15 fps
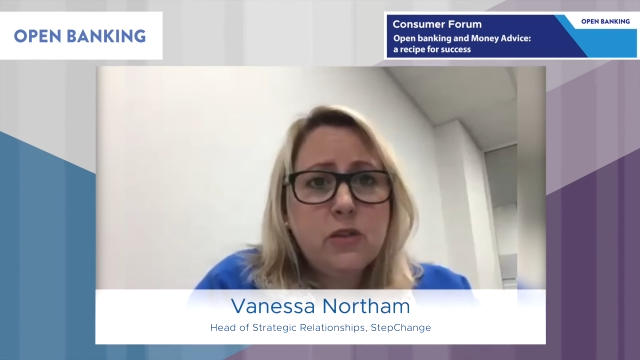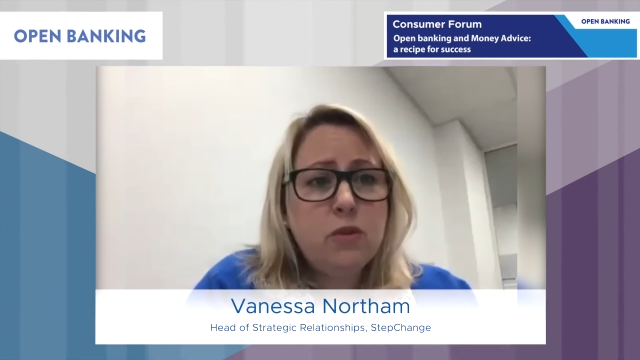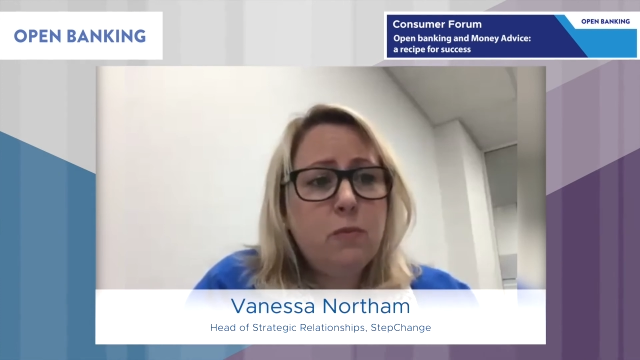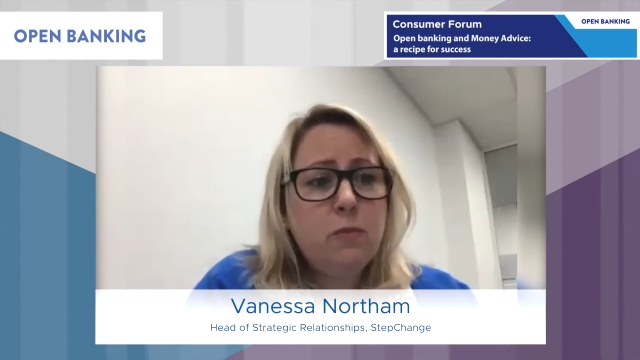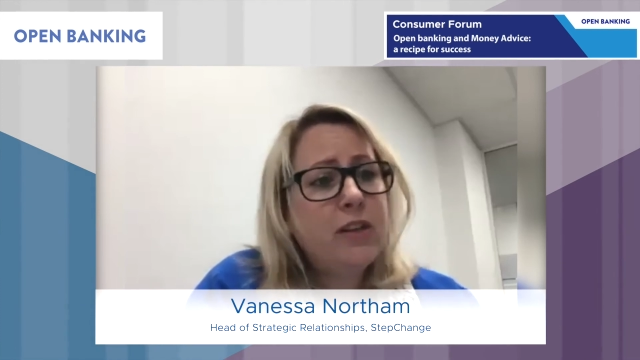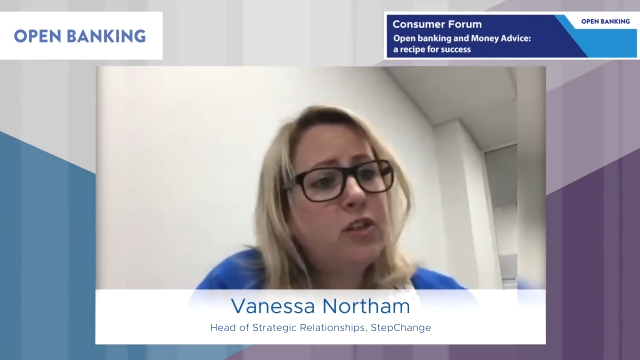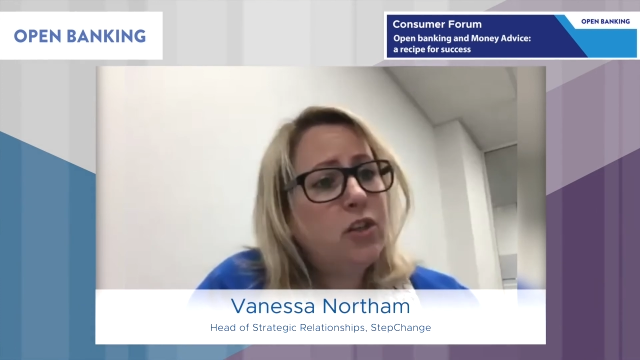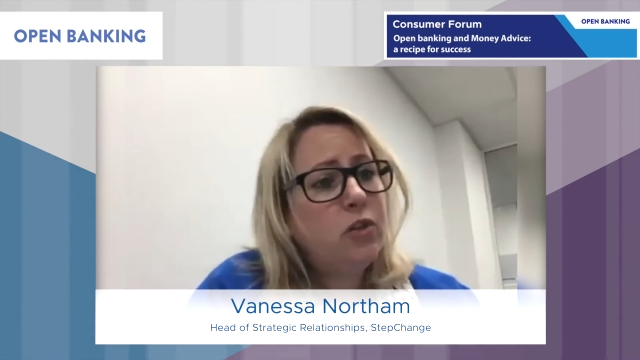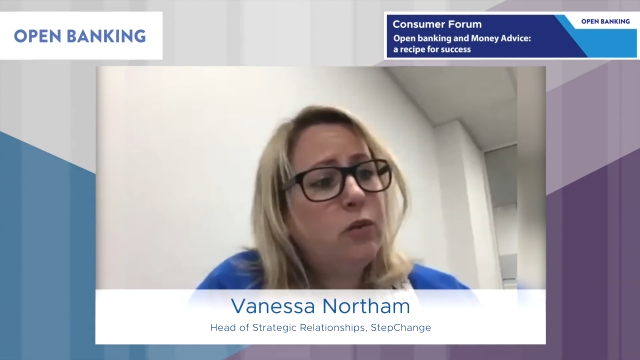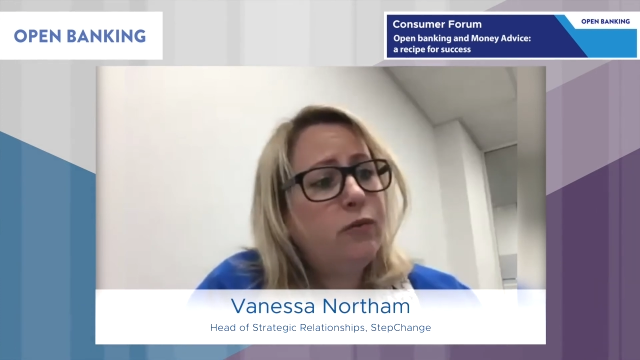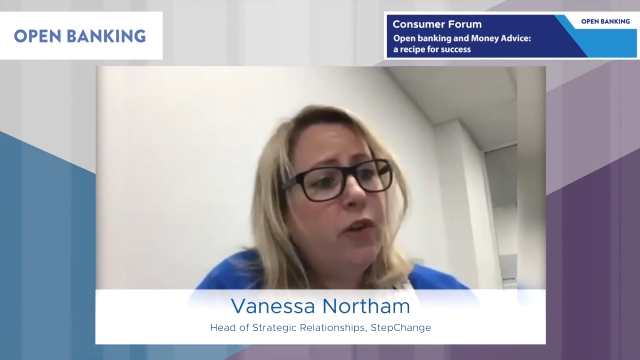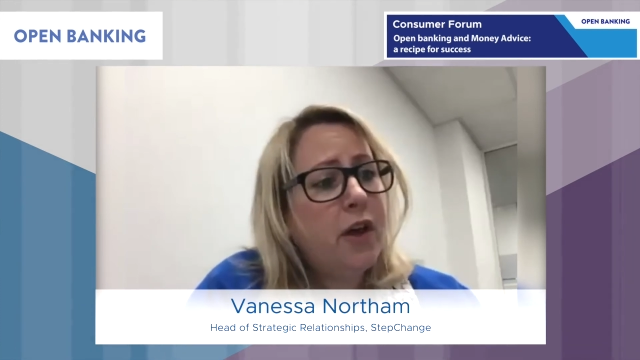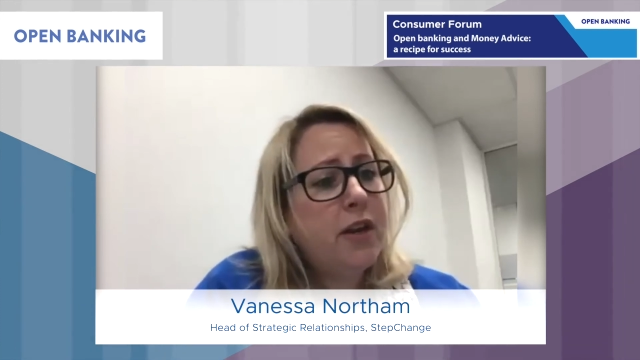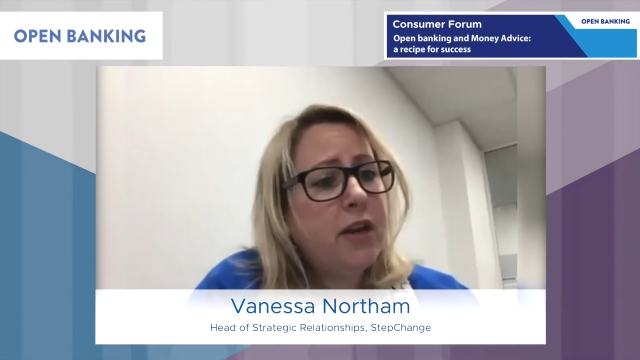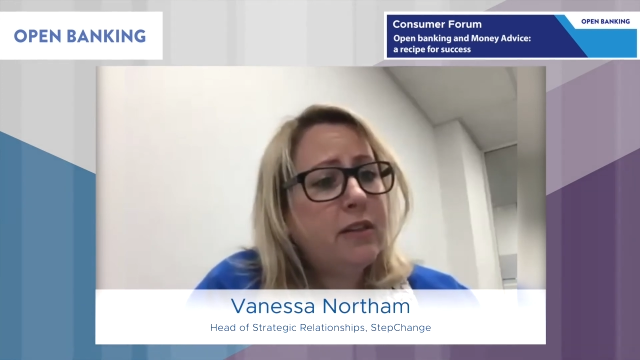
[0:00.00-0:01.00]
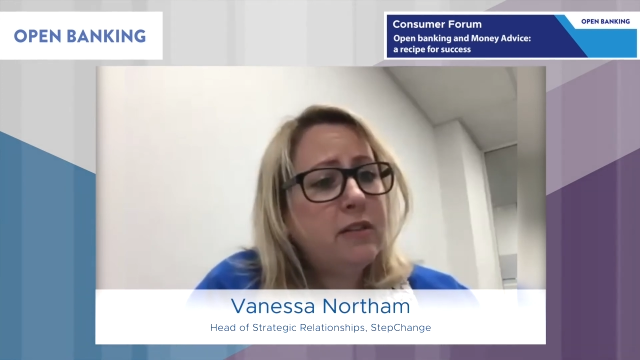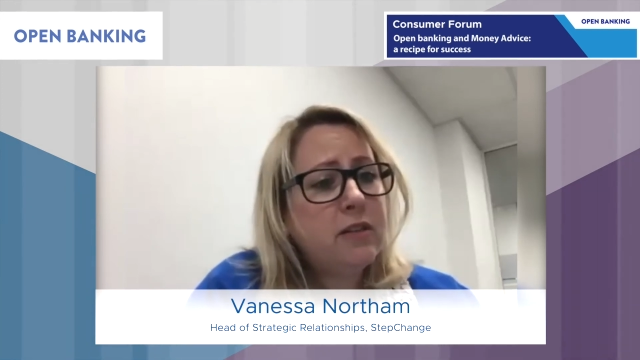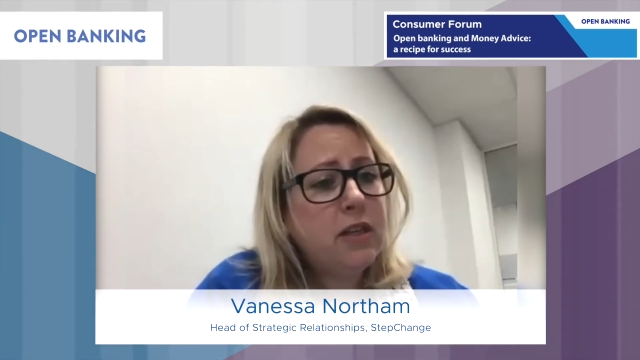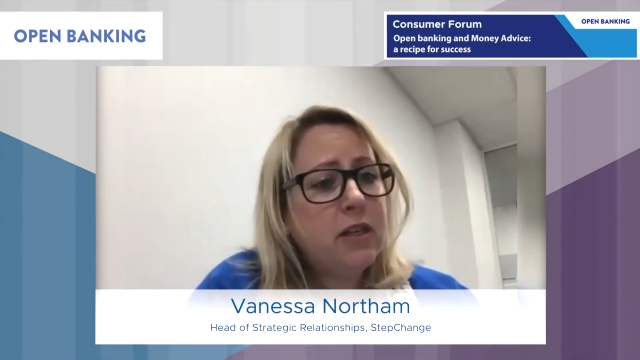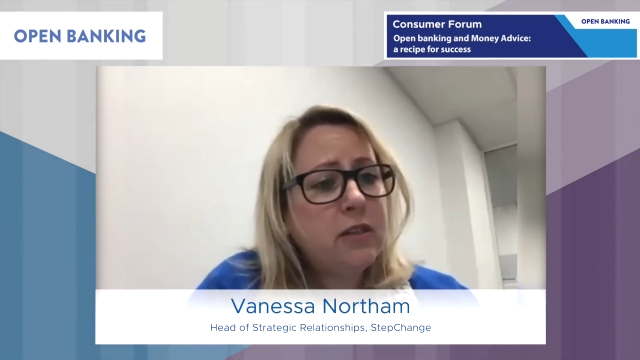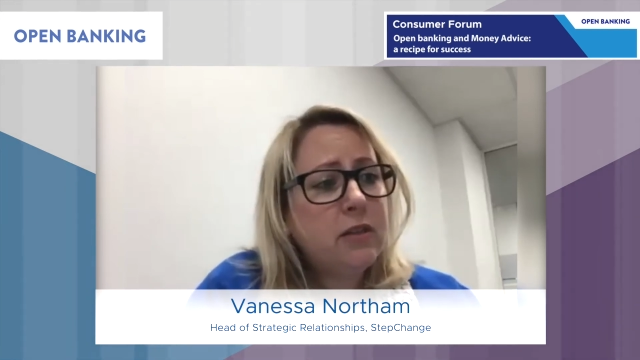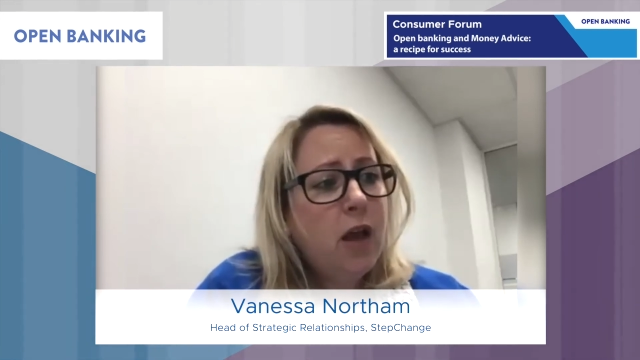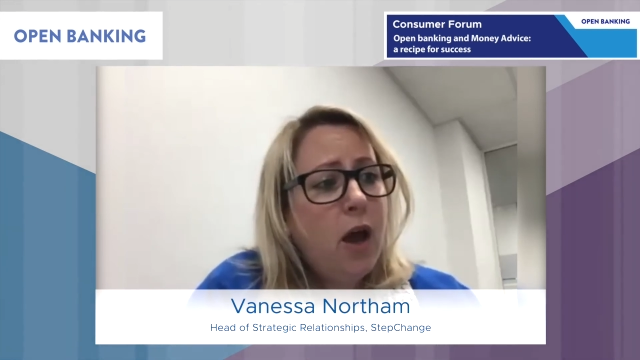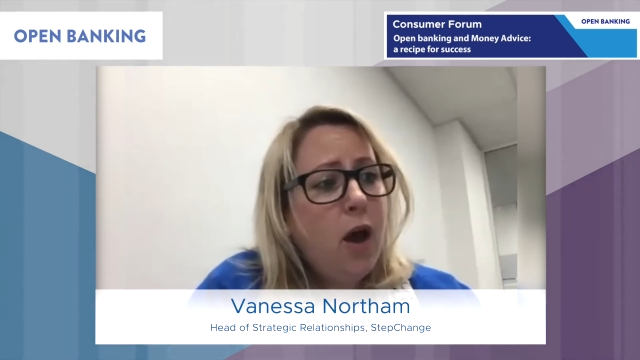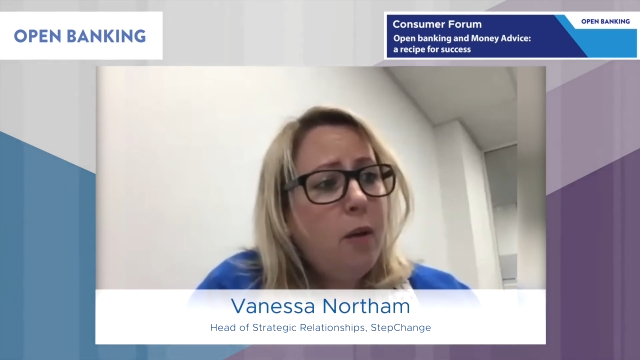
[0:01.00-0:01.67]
with managing your finances.